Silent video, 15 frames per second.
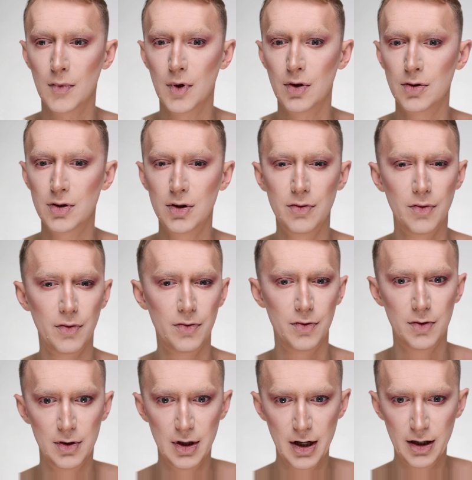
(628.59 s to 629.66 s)
You see with
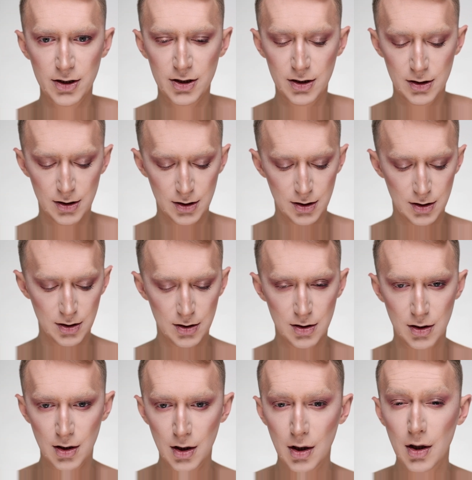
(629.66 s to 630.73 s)
lashes,
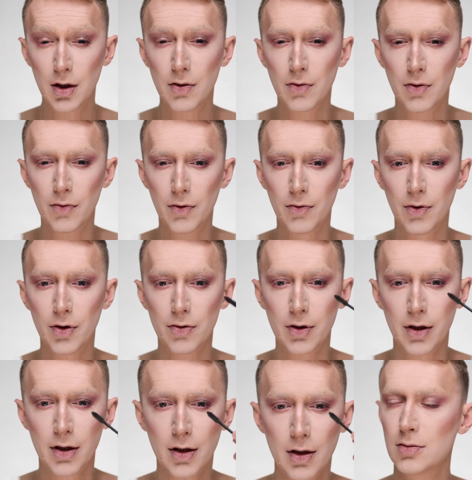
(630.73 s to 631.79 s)
even without
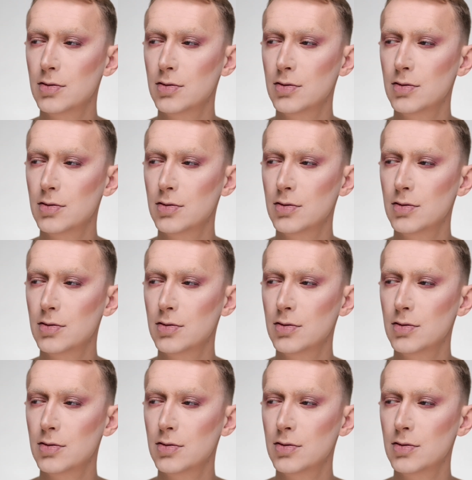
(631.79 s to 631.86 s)
like